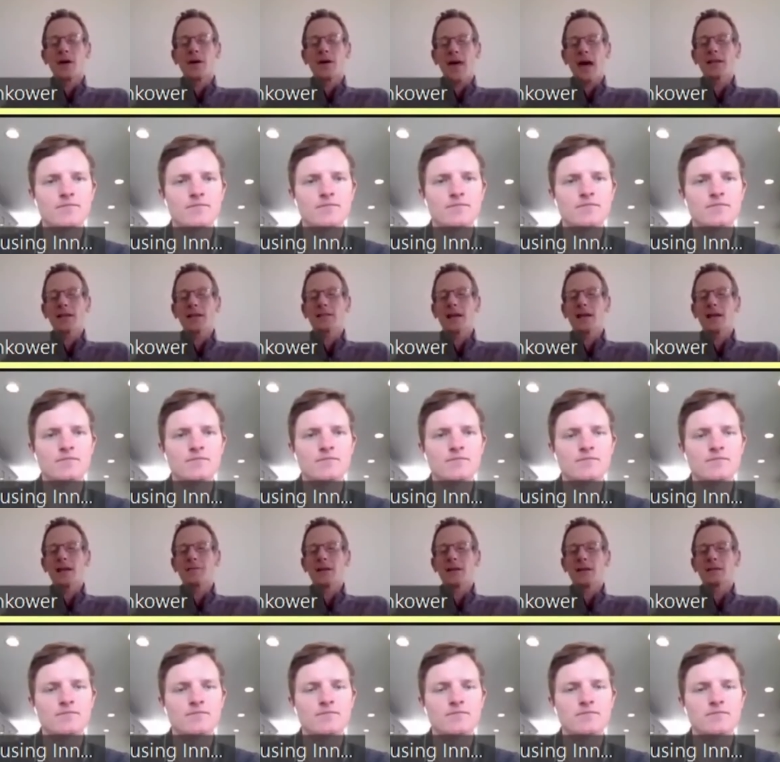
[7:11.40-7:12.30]
Speaker 1: that, that
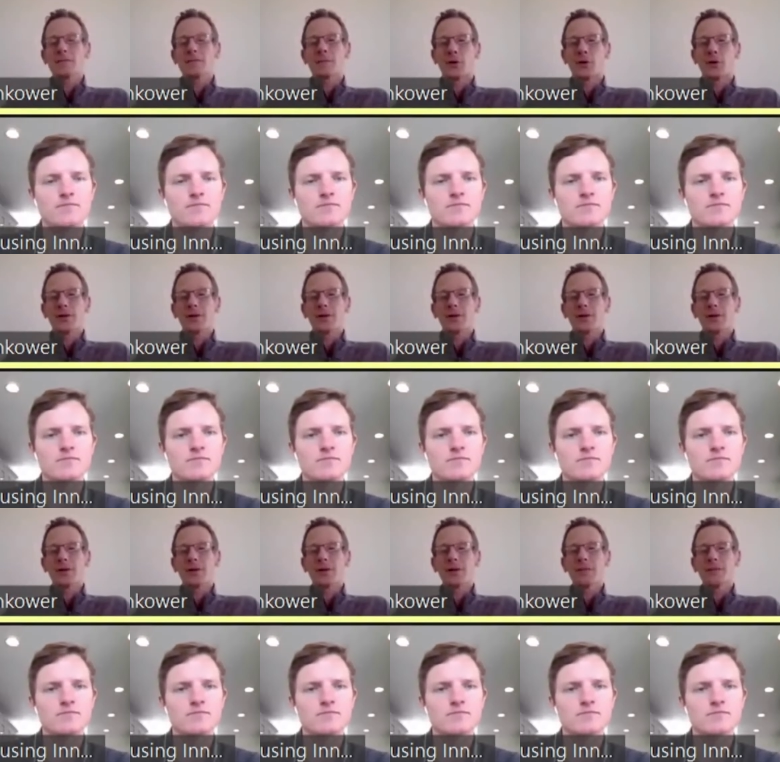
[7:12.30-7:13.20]
savings per
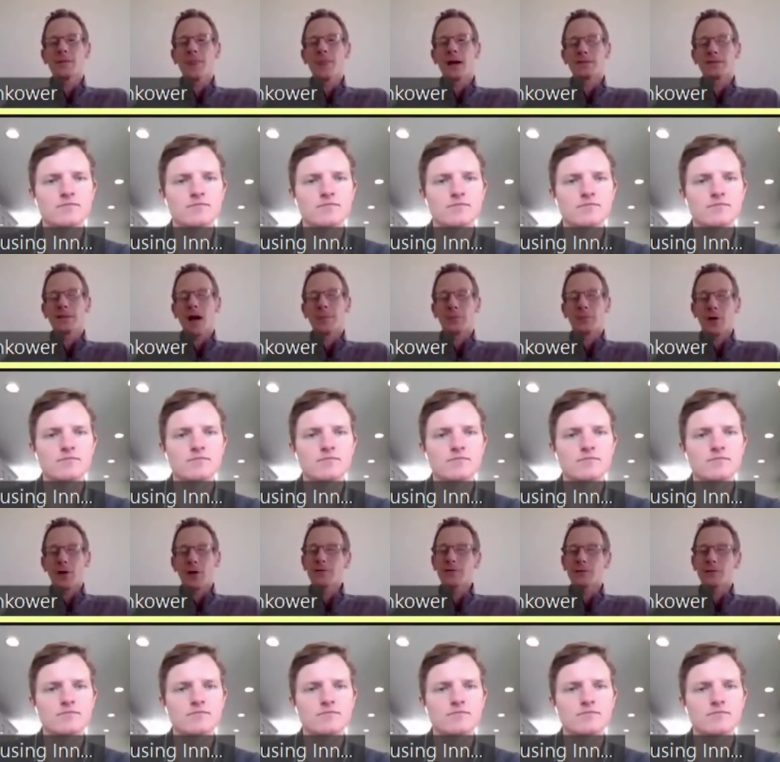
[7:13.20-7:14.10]
year as an
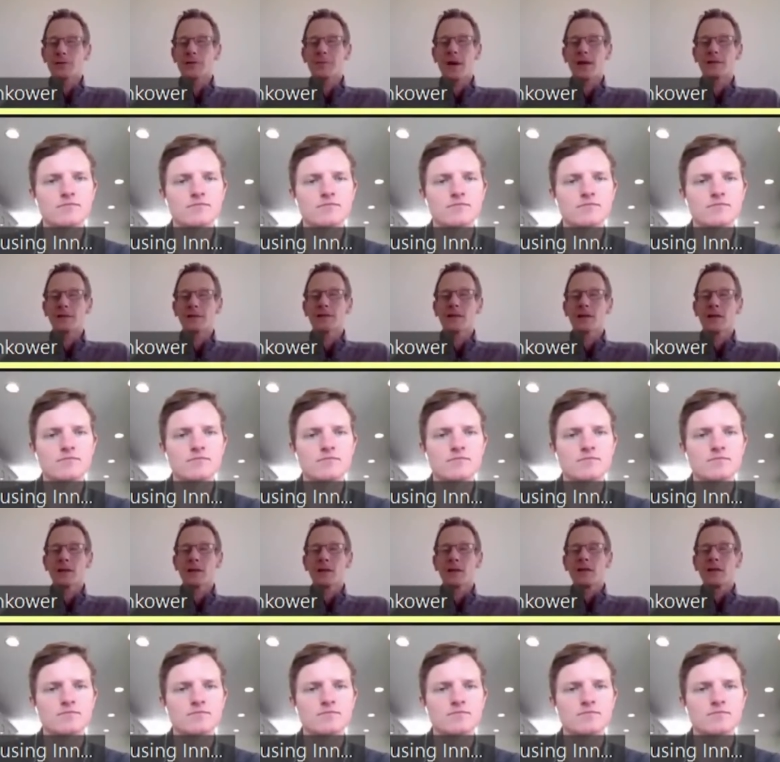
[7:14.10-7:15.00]
operational expense
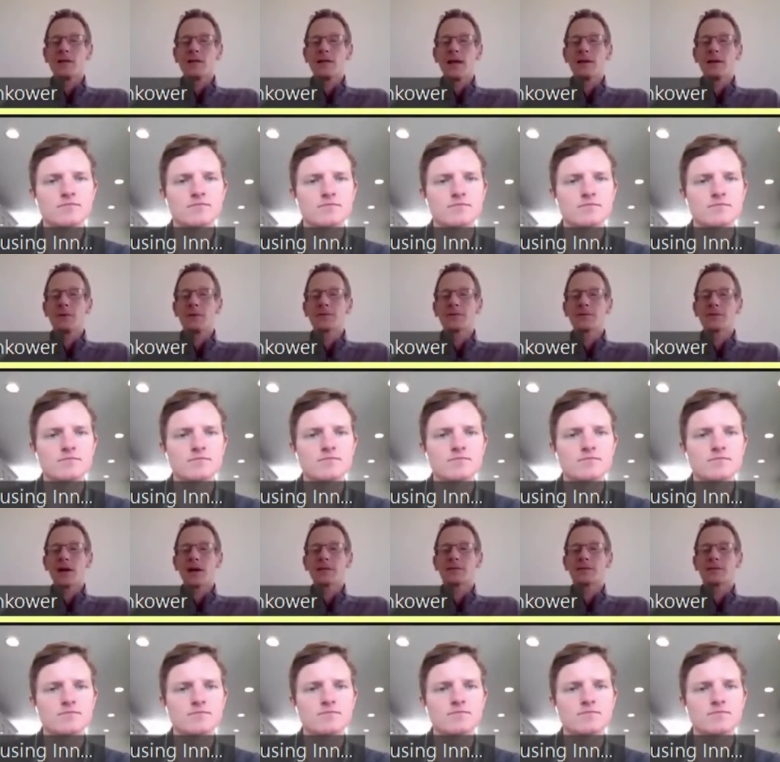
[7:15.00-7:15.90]

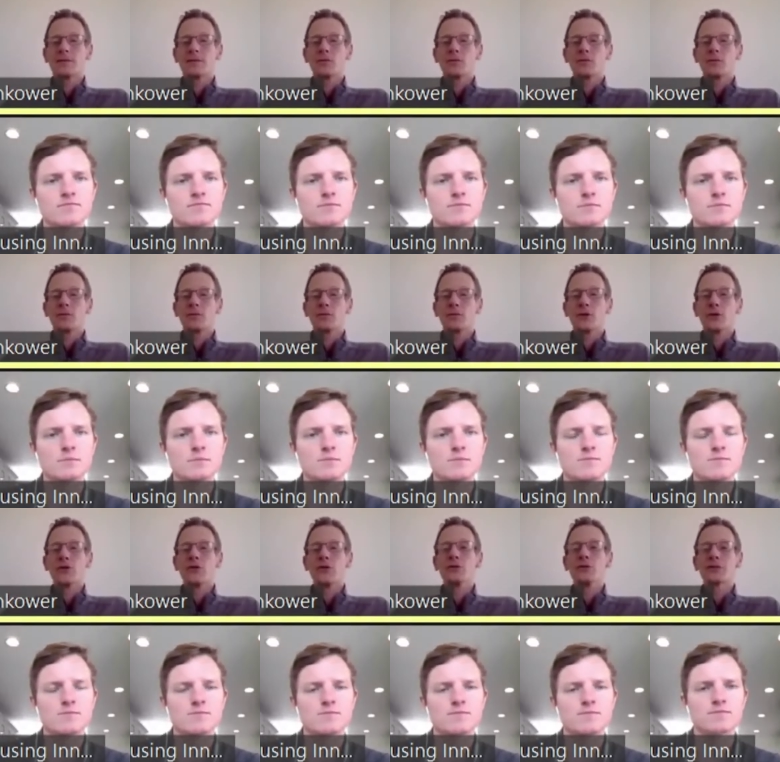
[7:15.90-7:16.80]
enables us to
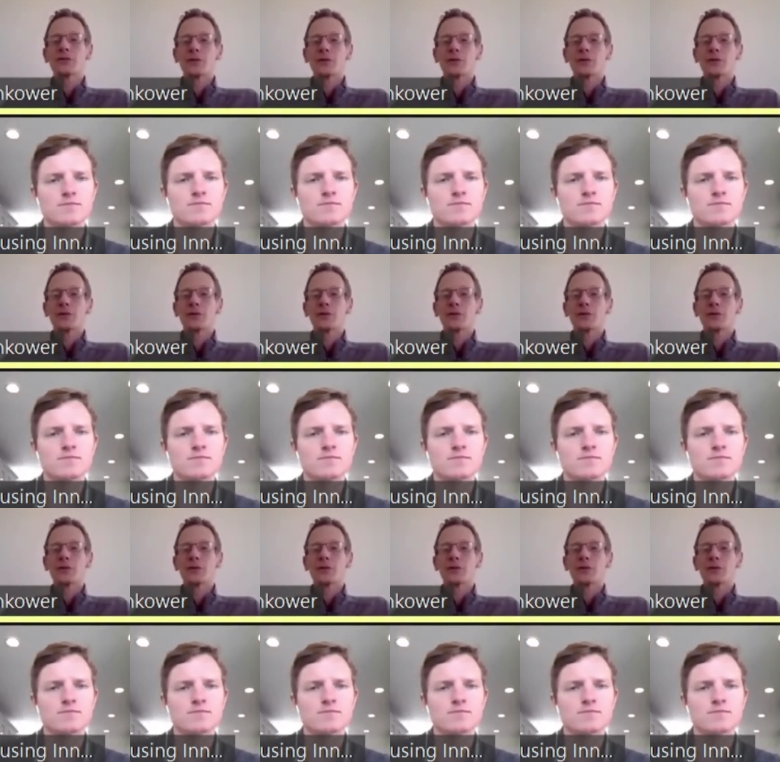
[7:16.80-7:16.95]
reduce